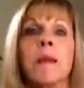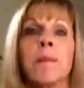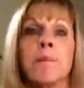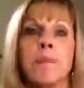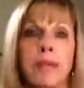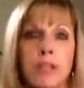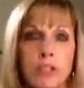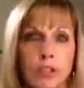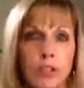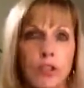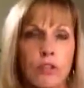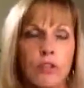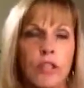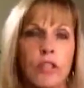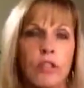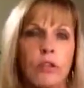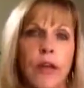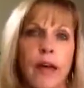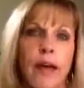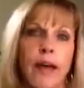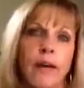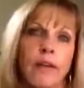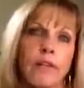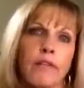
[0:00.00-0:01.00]
Make sure that
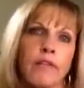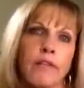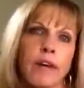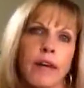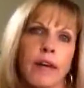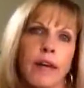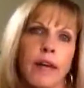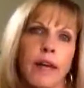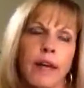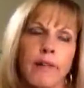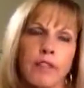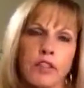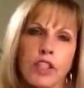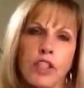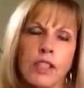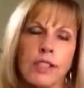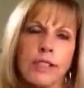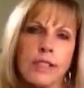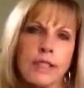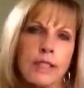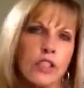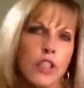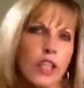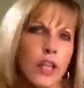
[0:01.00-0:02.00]
you have a
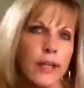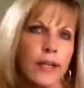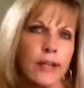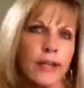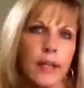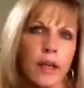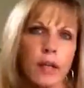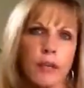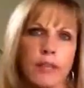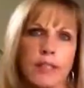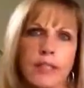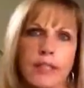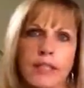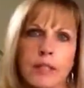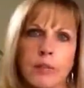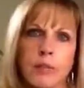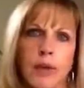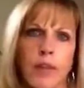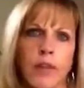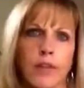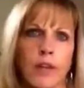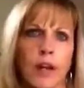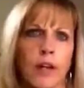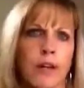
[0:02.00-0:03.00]
chance to check it out and see
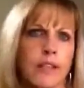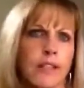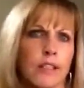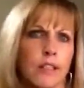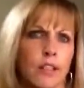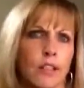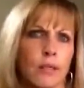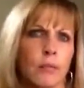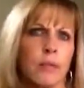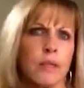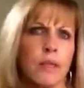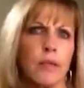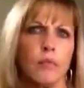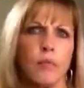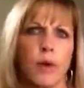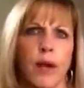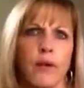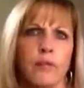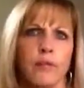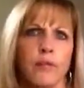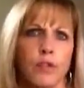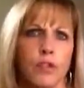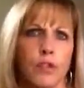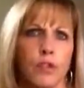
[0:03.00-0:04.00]
whether or not it's going to be
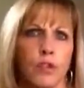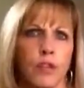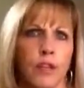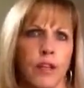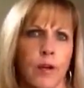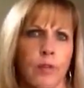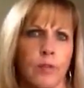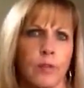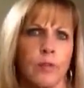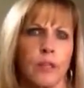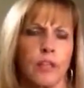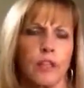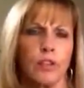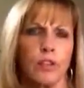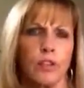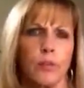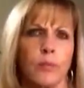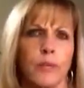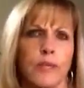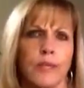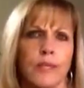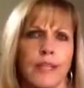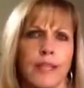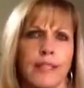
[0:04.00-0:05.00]
right for your company, your
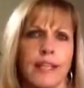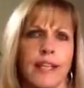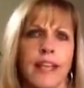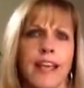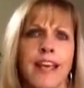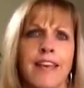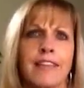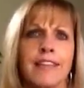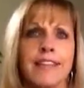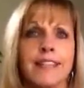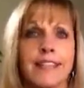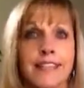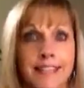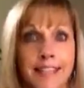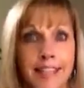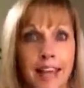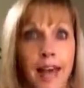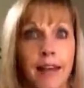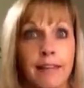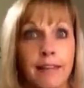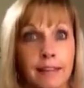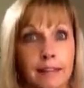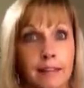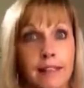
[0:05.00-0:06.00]
business. This is
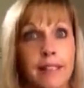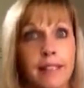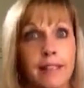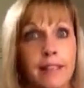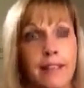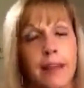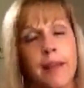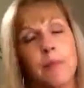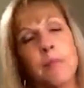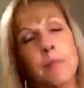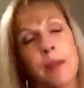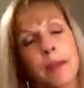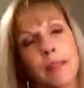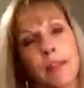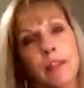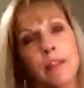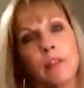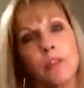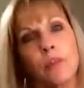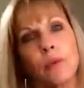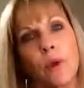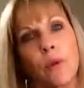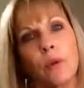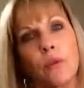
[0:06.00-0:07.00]
Kathleen at
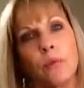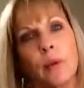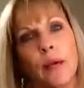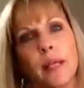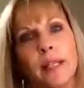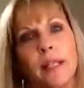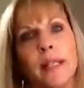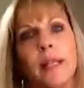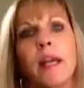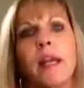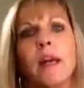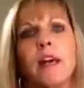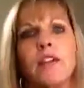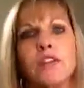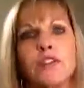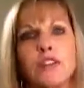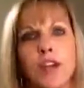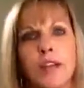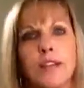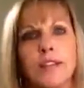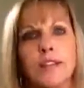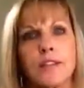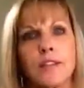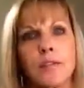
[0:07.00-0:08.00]
Making Your Own Money,
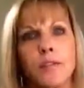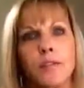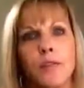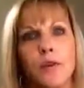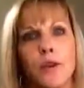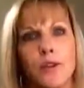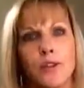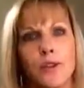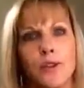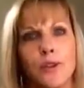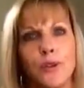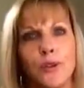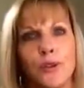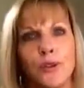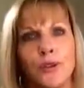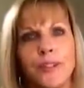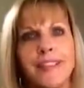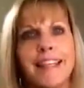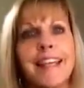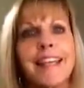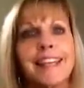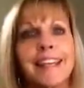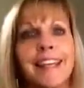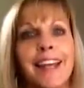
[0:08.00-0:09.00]
just for you.
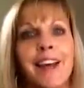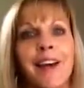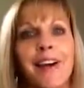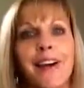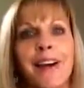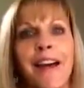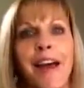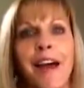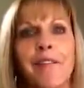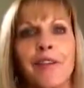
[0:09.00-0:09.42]
Take care.